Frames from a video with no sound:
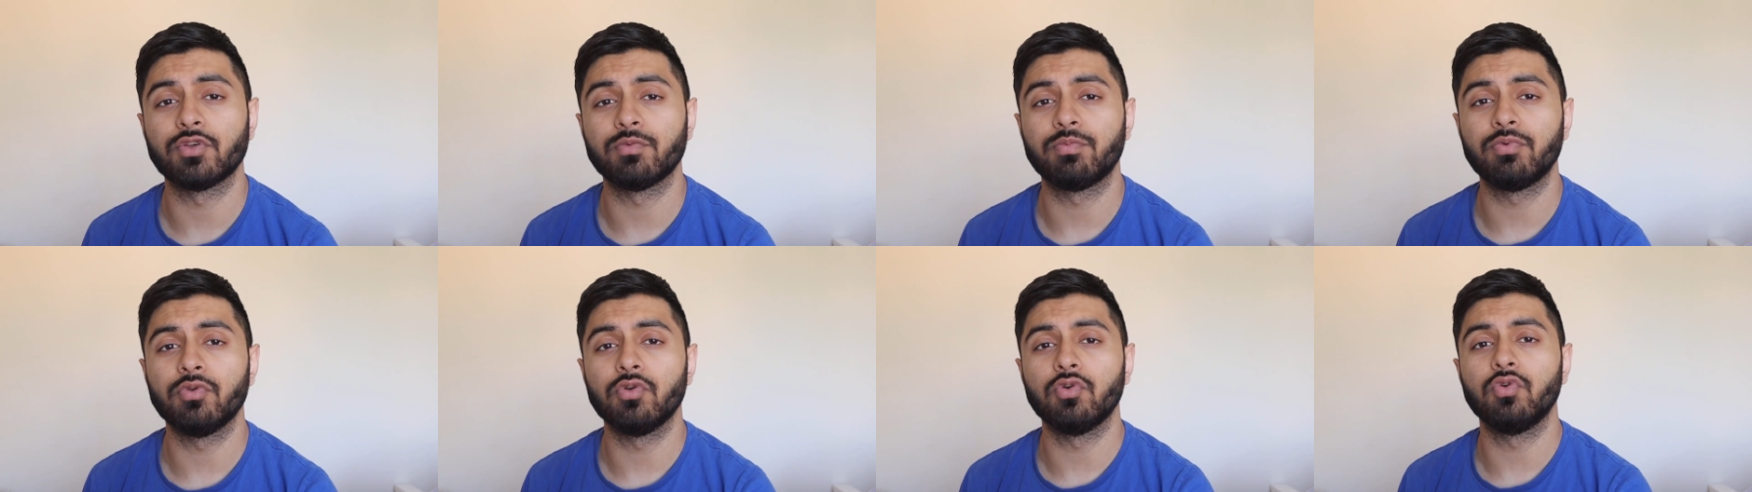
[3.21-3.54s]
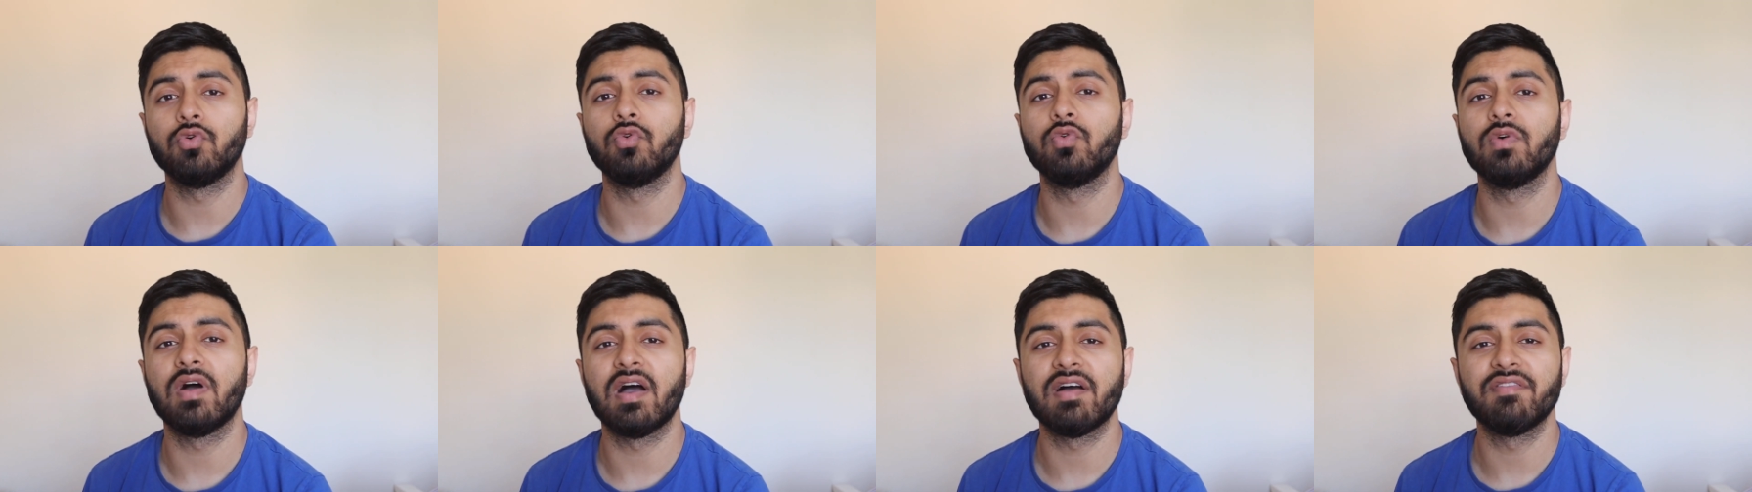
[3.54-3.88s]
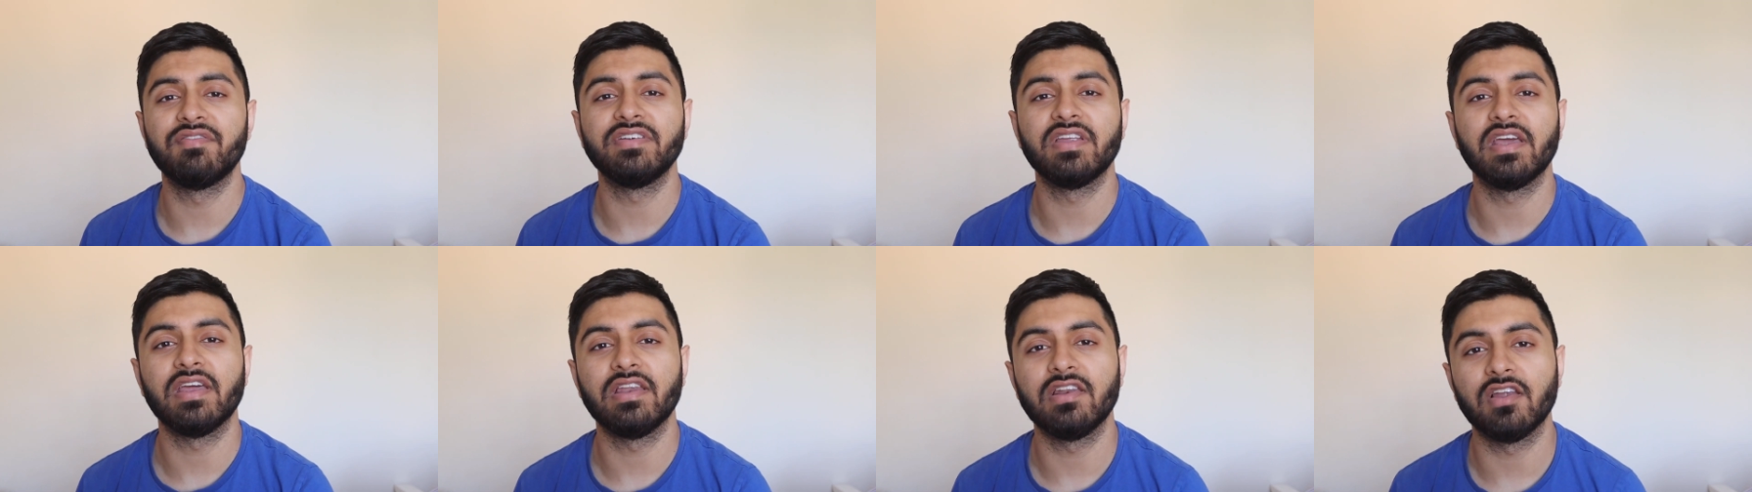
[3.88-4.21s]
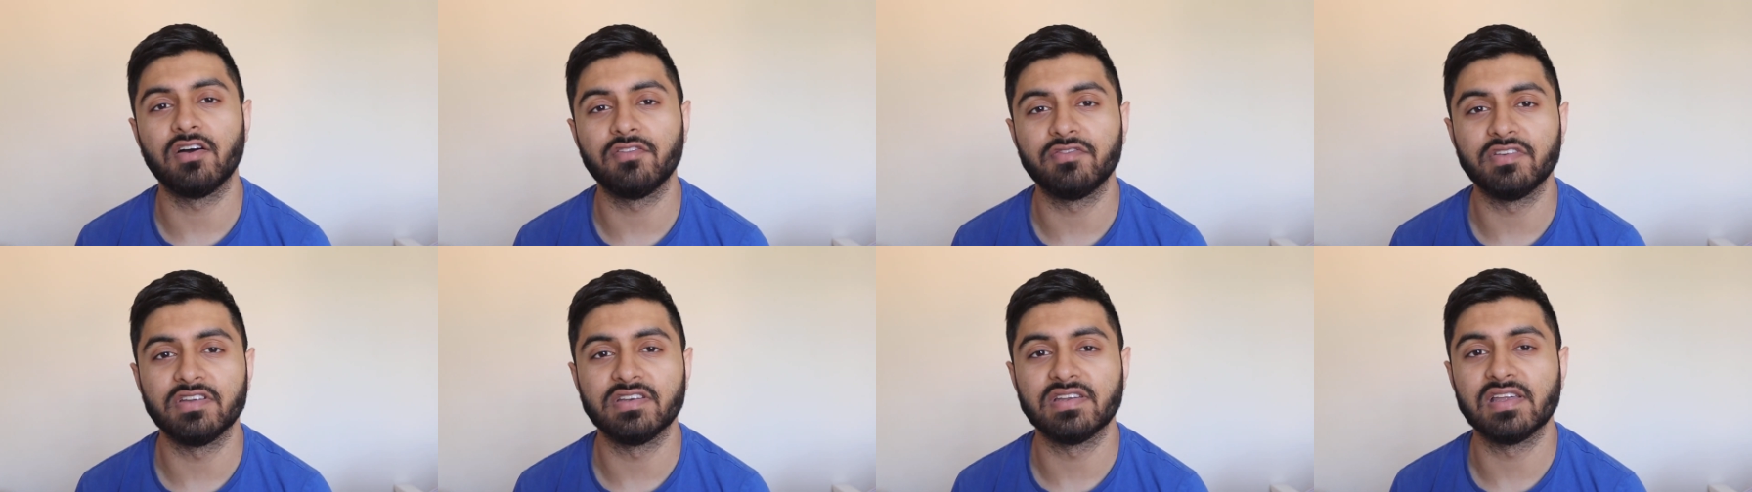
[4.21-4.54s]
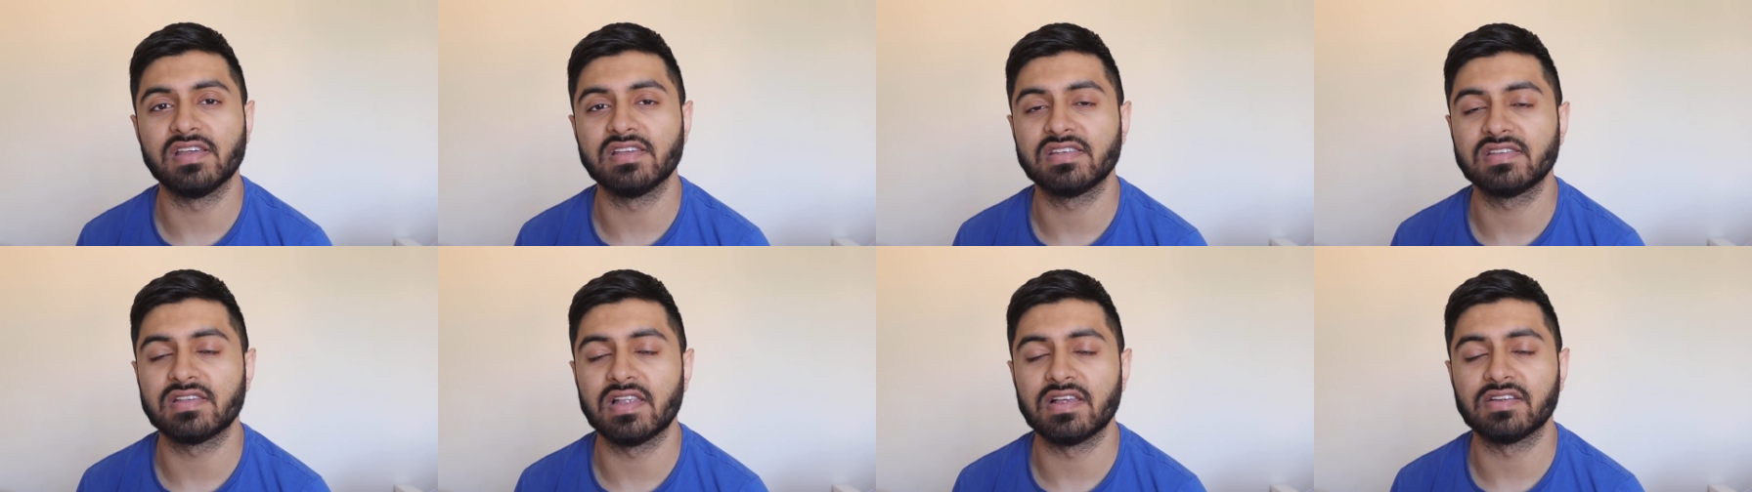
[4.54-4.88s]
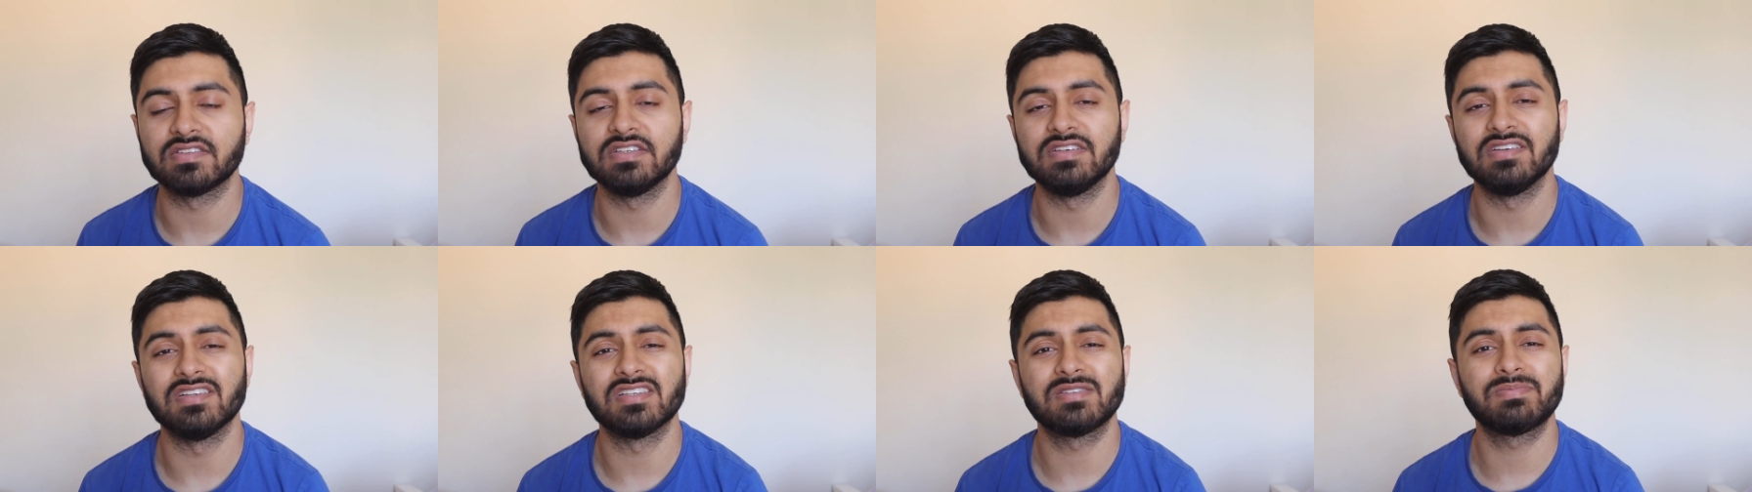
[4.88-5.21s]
I hope you're all having a lovely day slash evening,